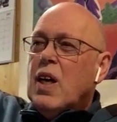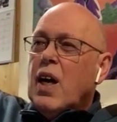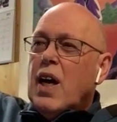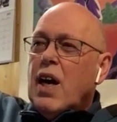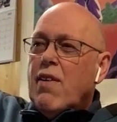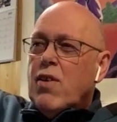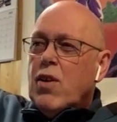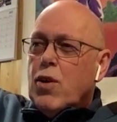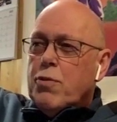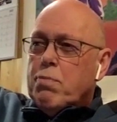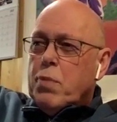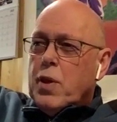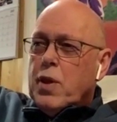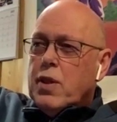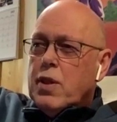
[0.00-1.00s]
I have a lot,
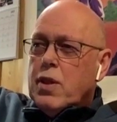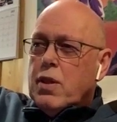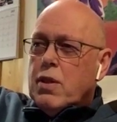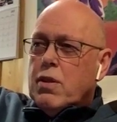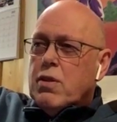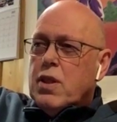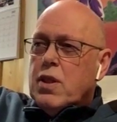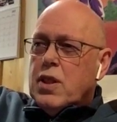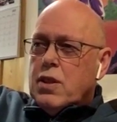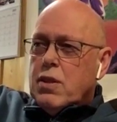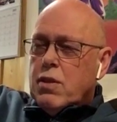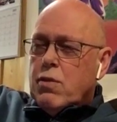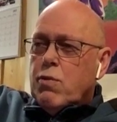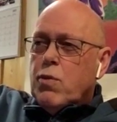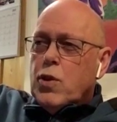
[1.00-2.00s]
but uh, it
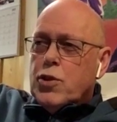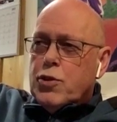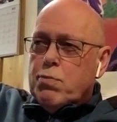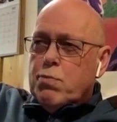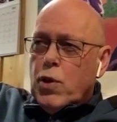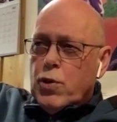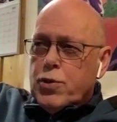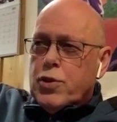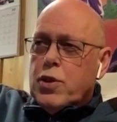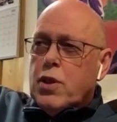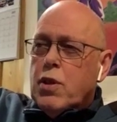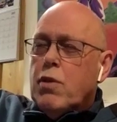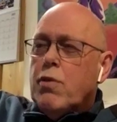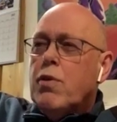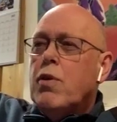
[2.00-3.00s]
was
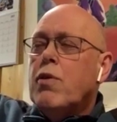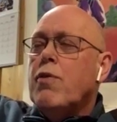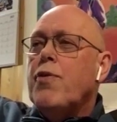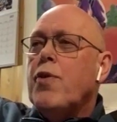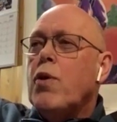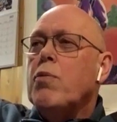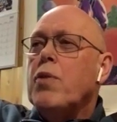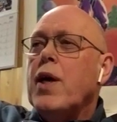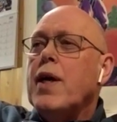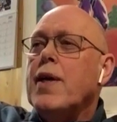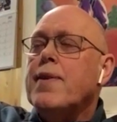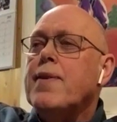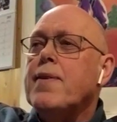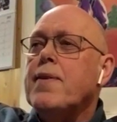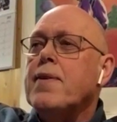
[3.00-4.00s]
mostly from
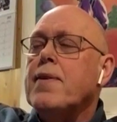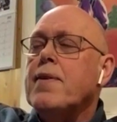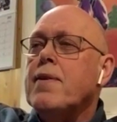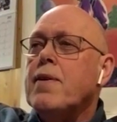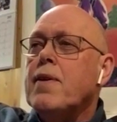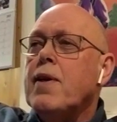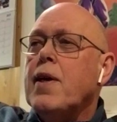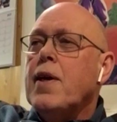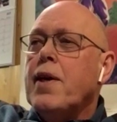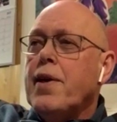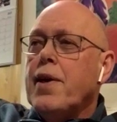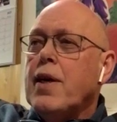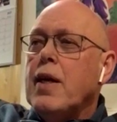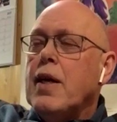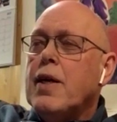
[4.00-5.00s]
that
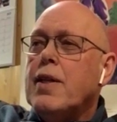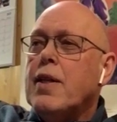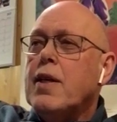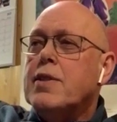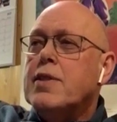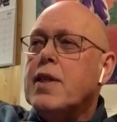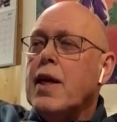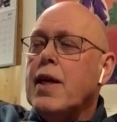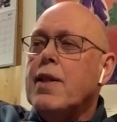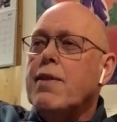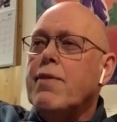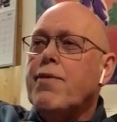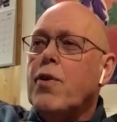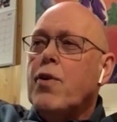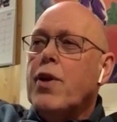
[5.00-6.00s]
area, and I
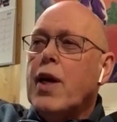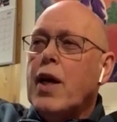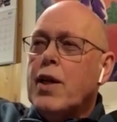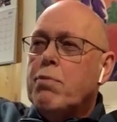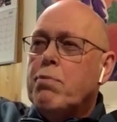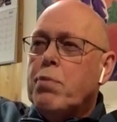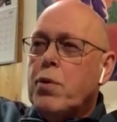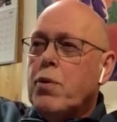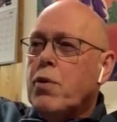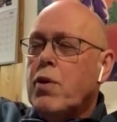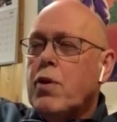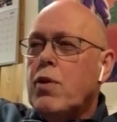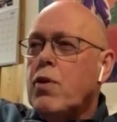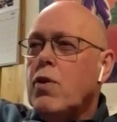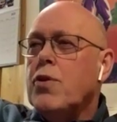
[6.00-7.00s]
scanned for that book,
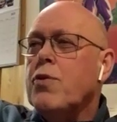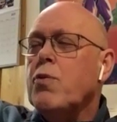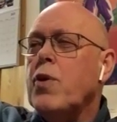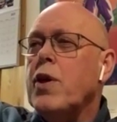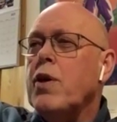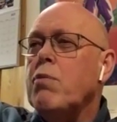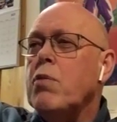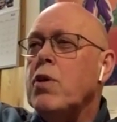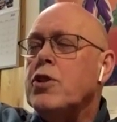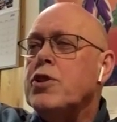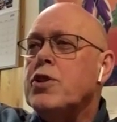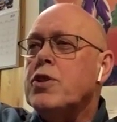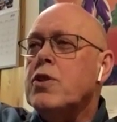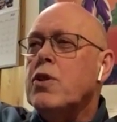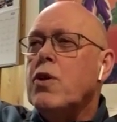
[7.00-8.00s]
not very
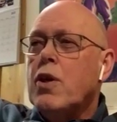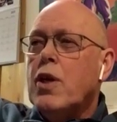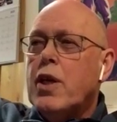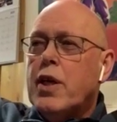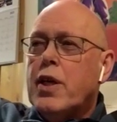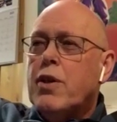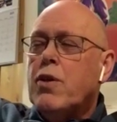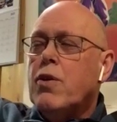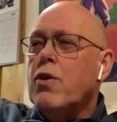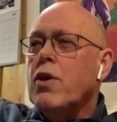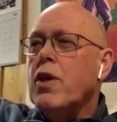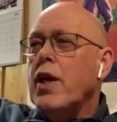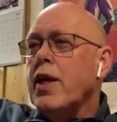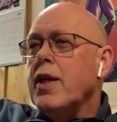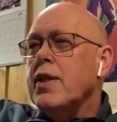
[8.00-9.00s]
much earlier
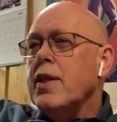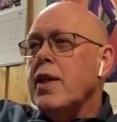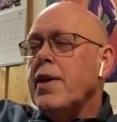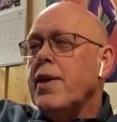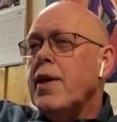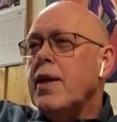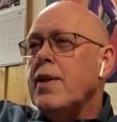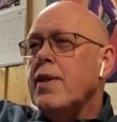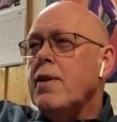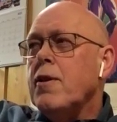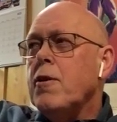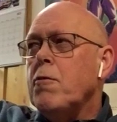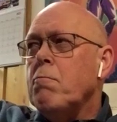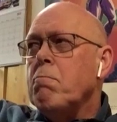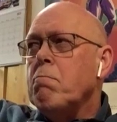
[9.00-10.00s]
or later.
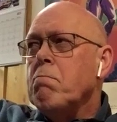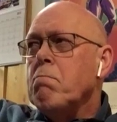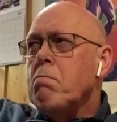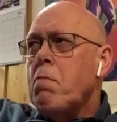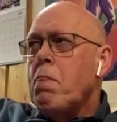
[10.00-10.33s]
And um,